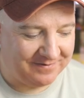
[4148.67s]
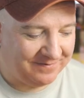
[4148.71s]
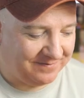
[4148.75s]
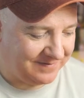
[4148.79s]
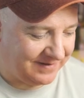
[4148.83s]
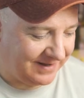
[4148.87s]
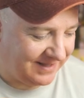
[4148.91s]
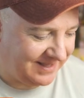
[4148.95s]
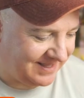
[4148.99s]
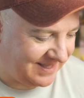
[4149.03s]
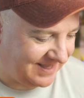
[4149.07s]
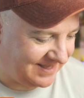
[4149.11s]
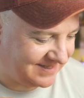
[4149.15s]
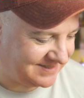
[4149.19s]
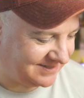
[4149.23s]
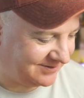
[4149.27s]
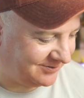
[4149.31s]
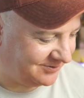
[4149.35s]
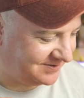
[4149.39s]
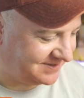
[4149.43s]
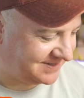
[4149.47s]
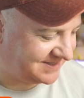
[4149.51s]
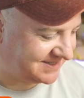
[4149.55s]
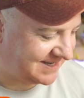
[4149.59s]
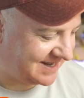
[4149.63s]
flaky is an
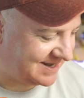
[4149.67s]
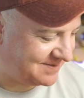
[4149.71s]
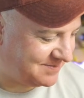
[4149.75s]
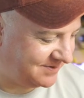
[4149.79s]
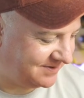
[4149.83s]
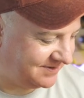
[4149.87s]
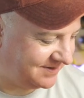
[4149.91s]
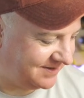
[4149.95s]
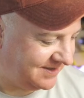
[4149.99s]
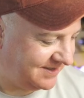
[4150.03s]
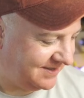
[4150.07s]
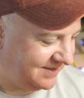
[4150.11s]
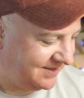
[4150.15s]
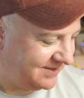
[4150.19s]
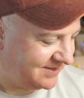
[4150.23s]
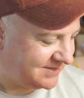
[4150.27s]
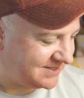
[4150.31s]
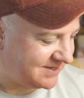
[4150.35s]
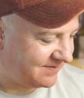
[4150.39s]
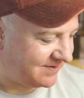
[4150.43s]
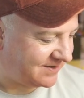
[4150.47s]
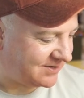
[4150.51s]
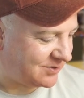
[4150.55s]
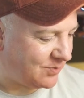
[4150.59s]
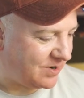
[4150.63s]
understatement.
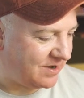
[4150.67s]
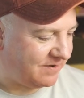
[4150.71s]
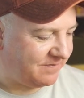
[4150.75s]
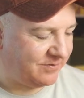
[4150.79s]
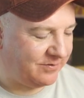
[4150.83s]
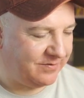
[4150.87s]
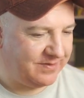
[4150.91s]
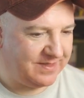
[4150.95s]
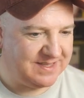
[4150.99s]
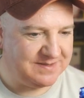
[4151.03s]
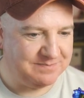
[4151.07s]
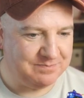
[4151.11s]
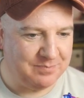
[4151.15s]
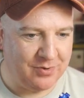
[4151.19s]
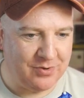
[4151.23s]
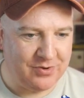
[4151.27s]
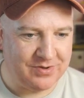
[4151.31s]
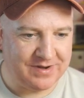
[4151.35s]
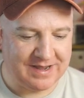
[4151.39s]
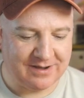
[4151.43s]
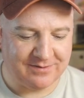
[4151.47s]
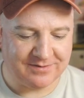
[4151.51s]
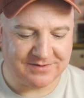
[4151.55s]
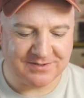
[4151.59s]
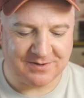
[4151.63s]
So I've had quite a few of these
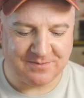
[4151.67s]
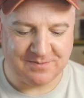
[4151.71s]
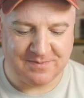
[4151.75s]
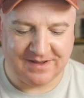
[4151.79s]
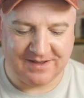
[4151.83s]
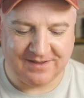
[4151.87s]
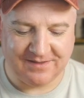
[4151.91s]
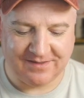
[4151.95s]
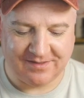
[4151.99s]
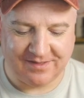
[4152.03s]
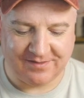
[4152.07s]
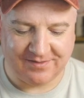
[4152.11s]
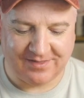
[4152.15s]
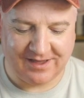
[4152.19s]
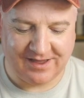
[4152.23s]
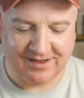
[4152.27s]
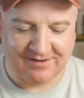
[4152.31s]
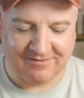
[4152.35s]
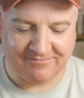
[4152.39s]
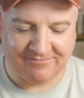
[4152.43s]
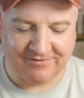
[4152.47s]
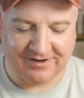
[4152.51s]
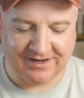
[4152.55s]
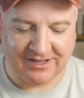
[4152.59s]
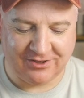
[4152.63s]
burn out on me.
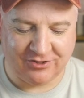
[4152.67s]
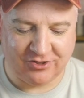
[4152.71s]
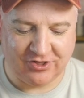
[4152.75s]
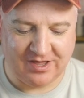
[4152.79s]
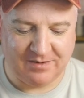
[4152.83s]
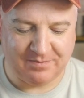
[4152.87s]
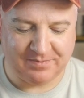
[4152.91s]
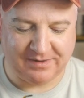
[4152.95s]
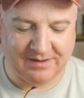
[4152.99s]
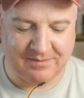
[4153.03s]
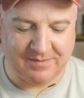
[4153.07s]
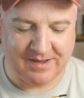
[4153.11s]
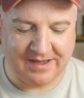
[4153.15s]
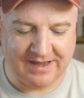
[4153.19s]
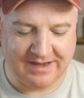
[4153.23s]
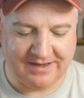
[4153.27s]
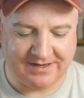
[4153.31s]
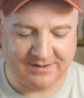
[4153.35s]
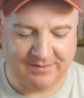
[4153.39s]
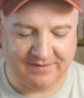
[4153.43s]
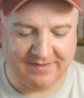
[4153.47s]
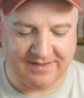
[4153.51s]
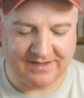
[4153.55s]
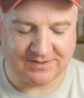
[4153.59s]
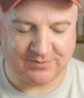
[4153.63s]
They're really cheaply
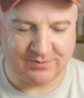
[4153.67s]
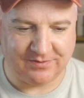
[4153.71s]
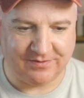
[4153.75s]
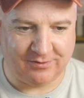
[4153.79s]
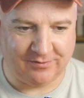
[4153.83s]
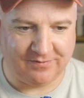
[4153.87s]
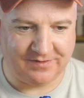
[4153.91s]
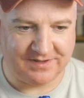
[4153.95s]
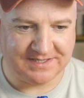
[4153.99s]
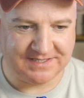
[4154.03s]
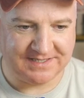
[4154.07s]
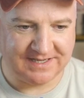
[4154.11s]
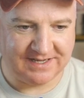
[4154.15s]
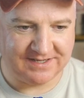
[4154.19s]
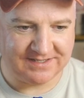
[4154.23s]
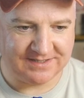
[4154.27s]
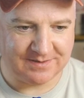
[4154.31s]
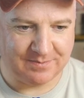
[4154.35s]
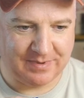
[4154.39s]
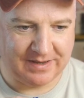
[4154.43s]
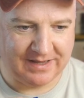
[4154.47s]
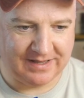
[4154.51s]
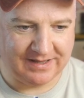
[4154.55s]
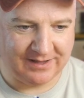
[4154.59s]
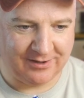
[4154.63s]
made. I mean, this one, all the sticks
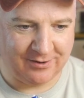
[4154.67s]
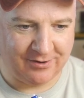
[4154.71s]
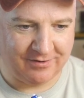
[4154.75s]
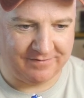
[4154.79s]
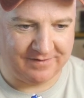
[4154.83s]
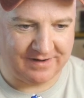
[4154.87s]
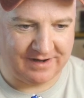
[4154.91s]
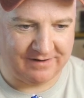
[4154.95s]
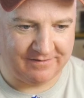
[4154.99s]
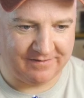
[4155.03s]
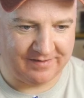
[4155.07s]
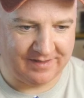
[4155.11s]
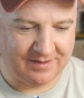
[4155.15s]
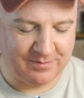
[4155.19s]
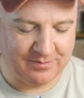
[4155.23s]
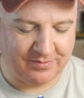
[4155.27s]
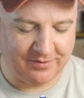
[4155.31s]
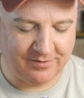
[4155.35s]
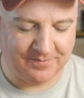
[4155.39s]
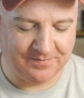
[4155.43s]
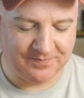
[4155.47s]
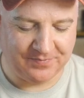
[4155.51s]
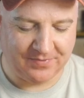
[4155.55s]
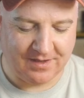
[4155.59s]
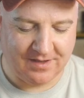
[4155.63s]
are peeling off and everything,
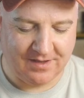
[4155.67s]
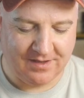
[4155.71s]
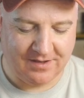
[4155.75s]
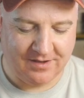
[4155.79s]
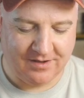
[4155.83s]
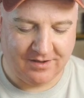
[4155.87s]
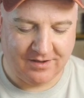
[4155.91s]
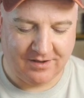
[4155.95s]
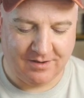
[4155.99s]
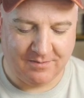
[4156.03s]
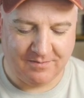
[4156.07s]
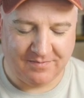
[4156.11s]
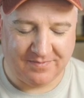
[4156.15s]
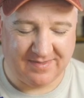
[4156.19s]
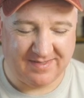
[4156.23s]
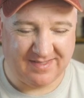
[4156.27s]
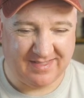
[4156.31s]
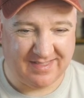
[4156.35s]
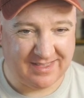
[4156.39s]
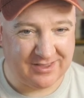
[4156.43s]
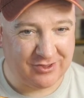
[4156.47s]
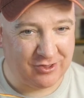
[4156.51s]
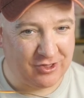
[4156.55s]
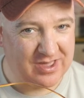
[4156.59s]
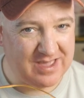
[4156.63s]
but um,
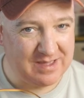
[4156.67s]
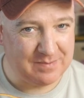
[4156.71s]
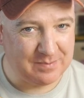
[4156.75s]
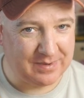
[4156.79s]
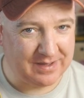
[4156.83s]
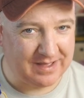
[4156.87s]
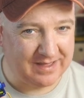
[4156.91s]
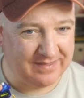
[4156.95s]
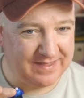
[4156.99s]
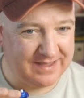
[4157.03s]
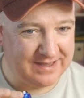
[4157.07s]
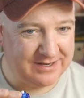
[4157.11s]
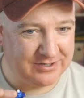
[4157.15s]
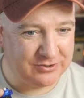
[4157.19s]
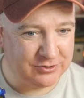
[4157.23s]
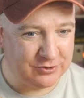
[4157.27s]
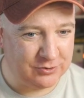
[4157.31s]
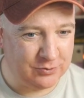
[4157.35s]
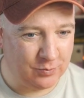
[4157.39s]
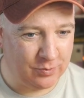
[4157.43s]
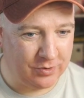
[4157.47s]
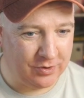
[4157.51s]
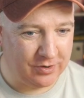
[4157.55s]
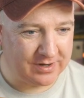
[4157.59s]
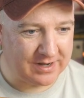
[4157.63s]
they're cheap and they
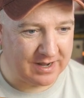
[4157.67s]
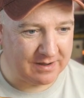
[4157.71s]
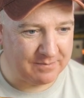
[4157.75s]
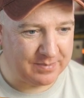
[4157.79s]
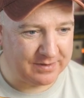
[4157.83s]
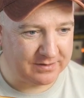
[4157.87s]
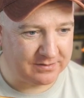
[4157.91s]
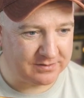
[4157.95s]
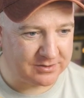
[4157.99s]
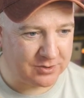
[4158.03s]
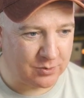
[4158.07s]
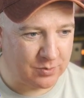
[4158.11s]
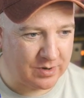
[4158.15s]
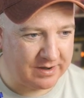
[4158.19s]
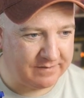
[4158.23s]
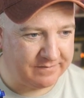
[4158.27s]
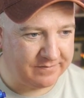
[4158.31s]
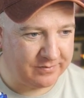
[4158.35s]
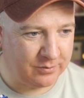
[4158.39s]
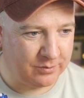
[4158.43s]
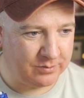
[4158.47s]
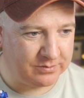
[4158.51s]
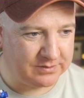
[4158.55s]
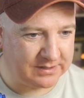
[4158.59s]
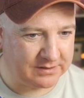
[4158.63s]
do work. I built quite a
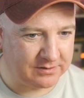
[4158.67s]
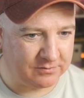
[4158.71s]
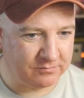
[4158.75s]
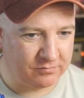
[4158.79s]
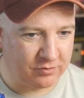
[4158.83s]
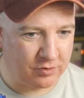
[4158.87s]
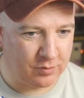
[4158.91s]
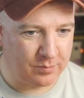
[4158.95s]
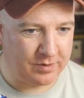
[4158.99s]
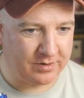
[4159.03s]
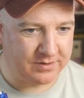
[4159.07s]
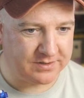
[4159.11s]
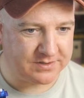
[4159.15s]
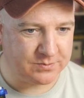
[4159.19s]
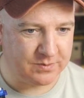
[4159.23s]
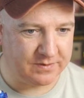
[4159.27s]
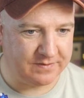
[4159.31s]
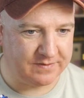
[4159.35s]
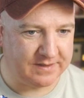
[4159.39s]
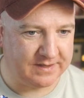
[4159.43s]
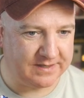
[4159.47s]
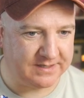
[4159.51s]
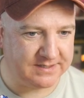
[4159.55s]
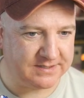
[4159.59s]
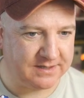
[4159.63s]
few little robots
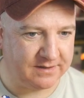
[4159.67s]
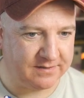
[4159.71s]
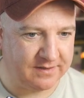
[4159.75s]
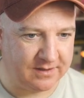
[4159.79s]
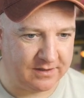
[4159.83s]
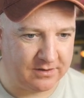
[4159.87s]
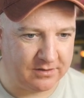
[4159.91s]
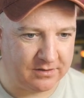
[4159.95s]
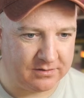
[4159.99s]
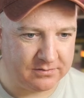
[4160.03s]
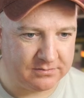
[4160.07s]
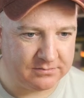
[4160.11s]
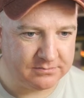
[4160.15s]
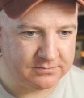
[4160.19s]
with this. I think,